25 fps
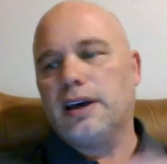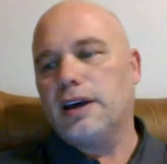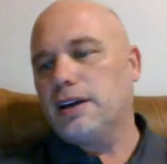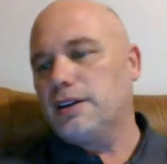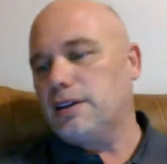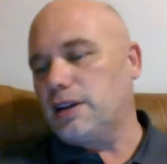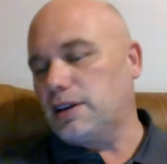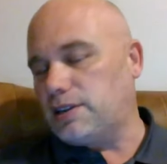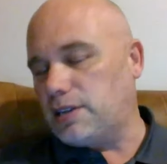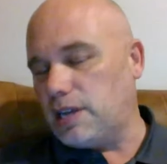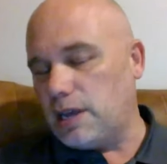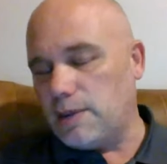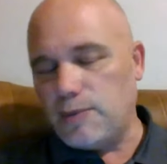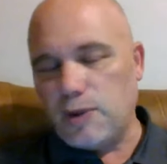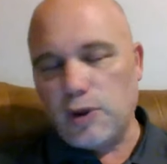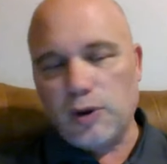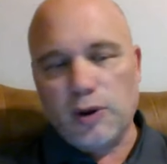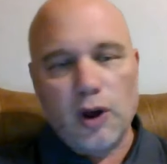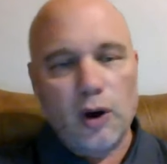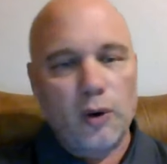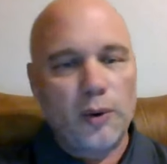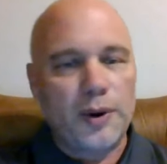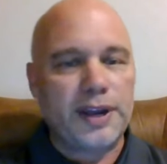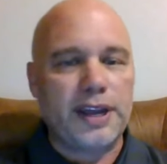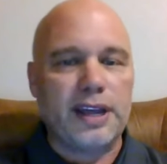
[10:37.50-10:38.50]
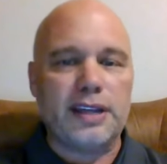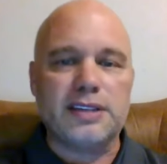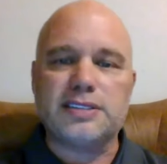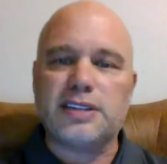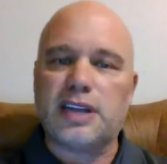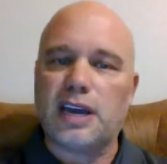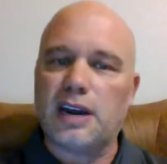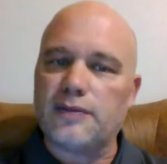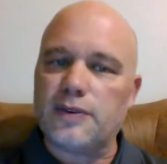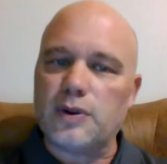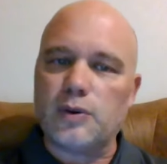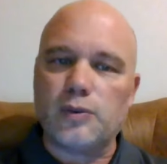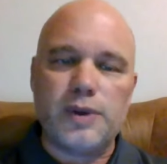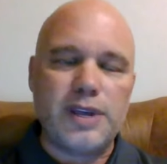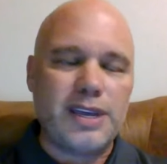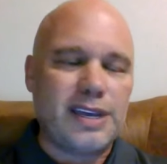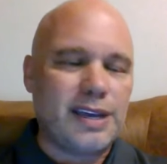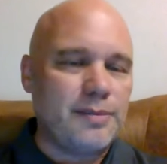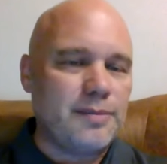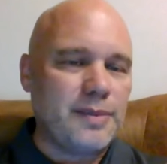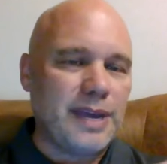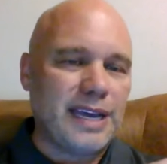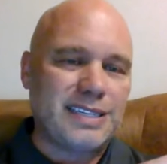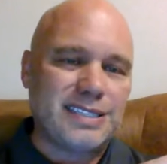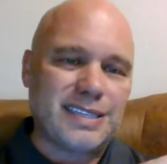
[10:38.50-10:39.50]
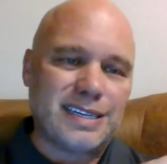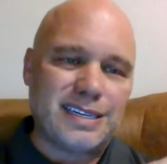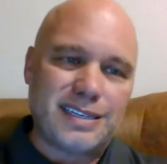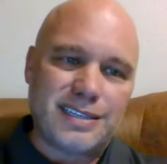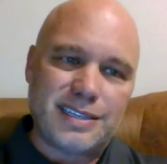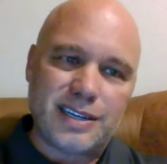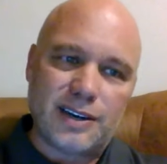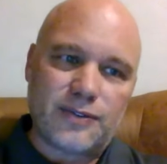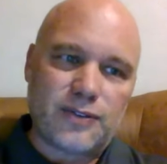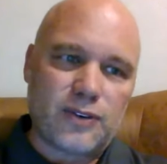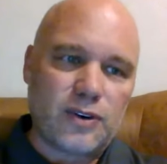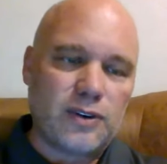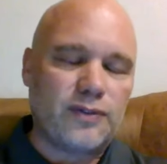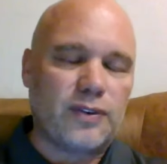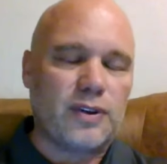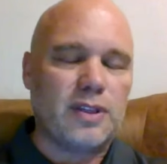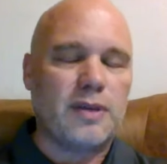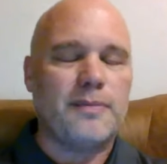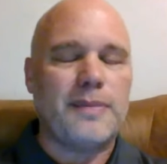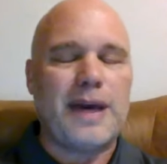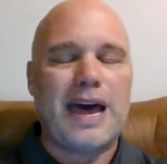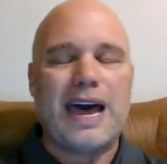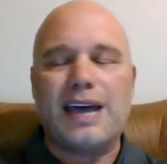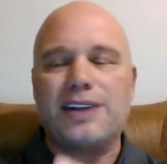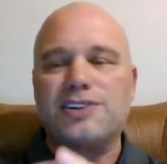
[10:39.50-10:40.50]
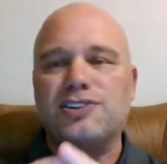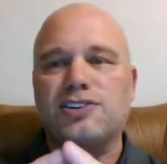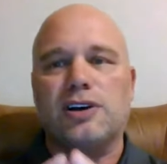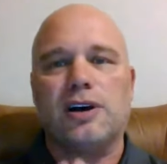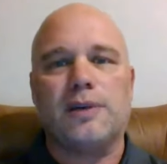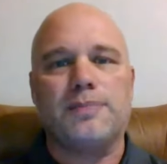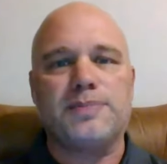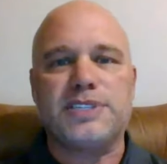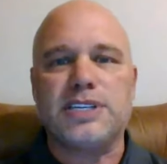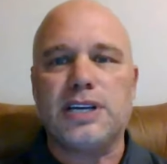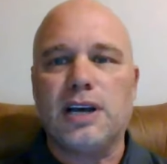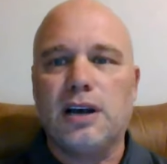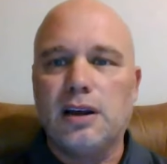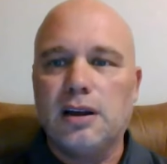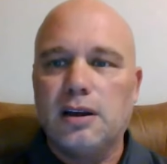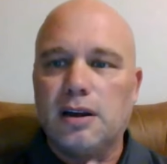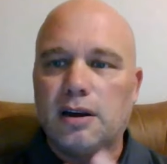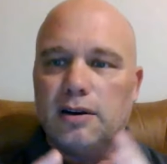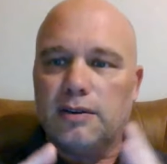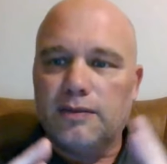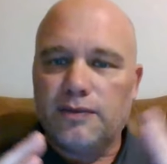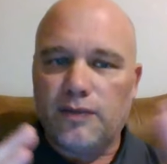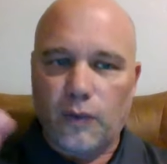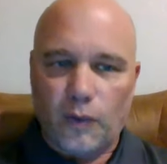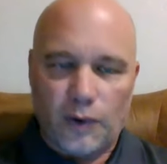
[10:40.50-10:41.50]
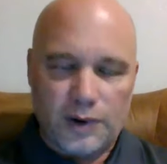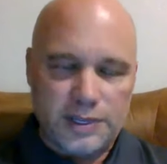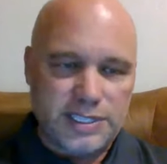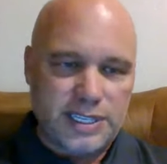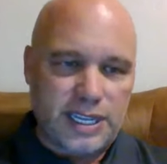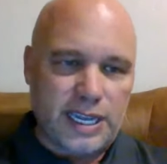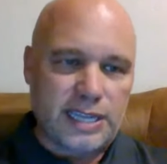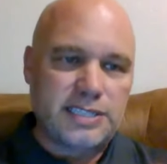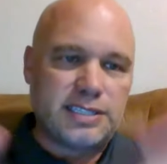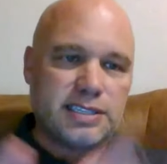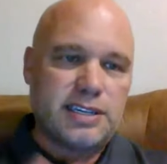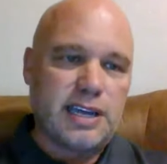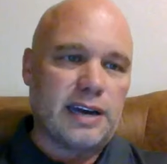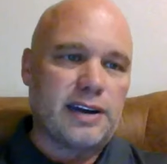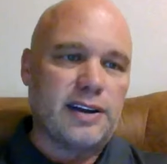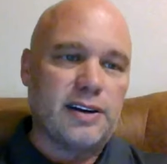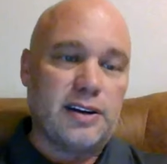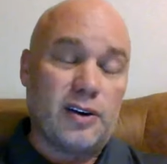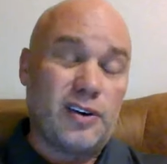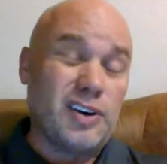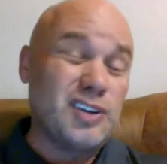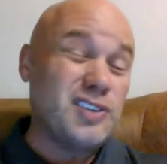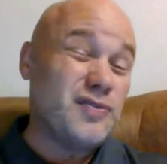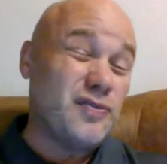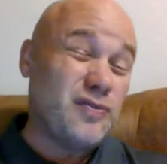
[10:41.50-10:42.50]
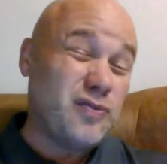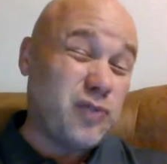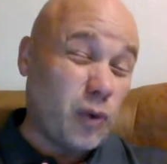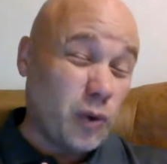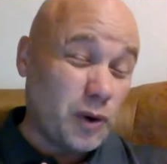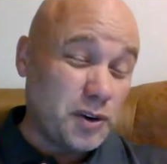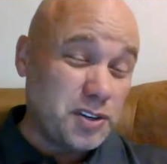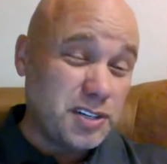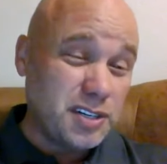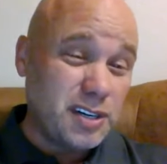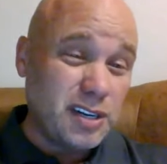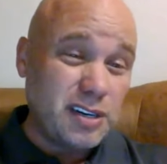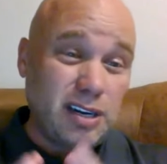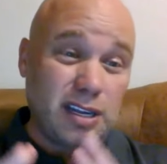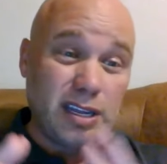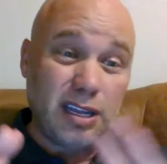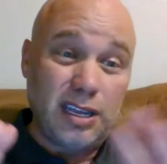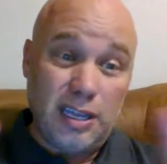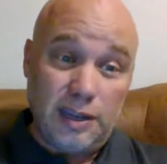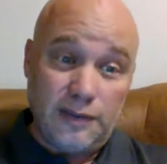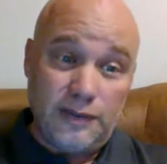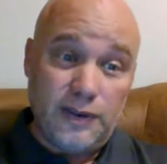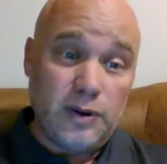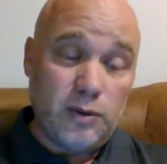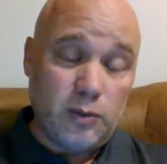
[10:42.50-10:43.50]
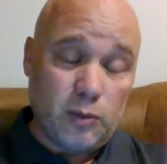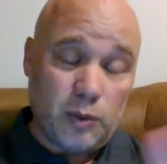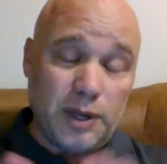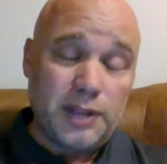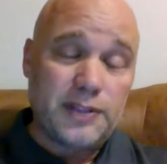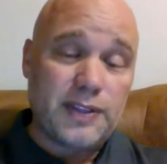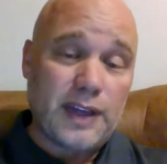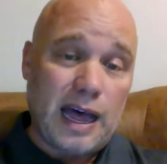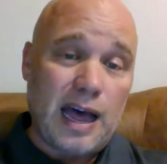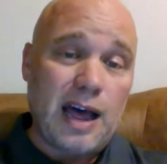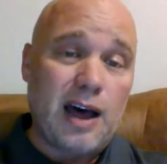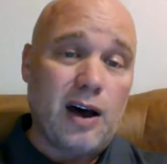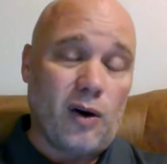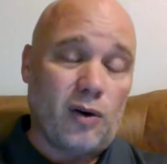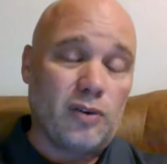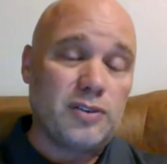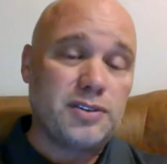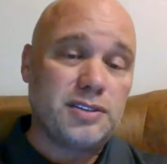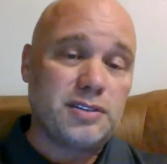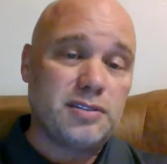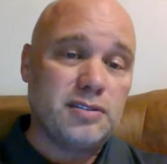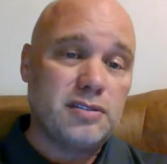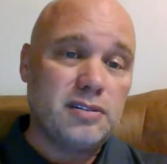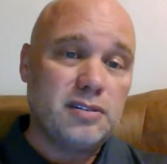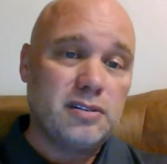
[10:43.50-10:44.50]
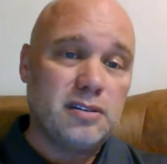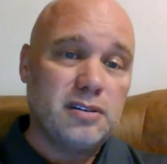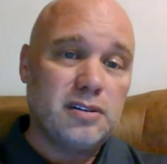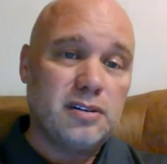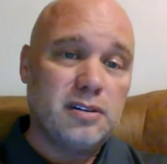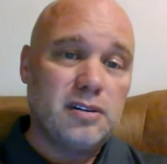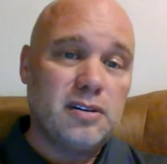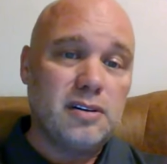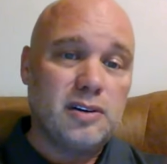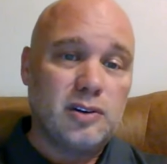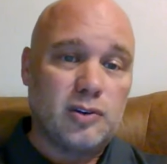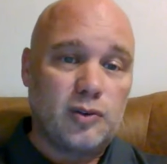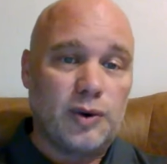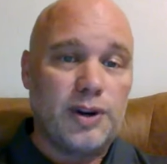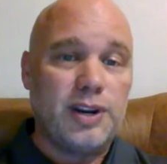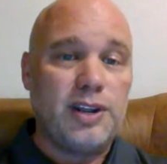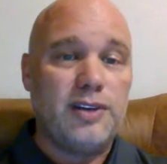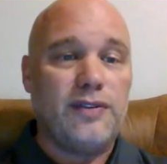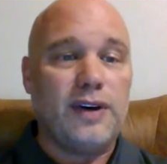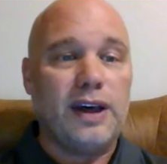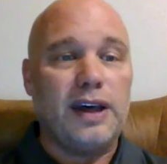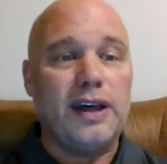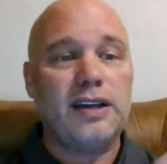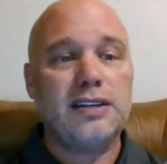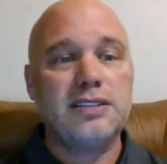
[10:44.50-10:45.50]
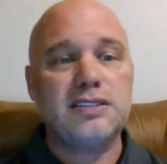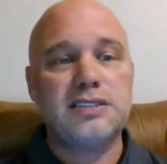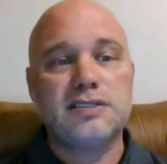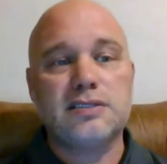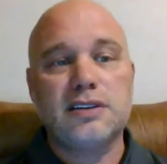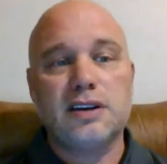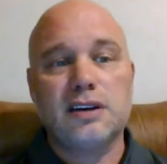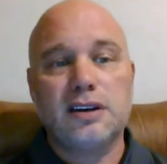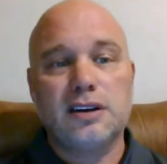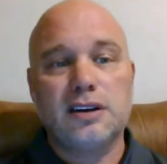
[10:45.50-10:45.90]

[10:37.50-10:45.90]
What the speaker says: The team you go against every week, it makes it different for the matchups. Florida State secondary is fortunate, even without Greedy Vance.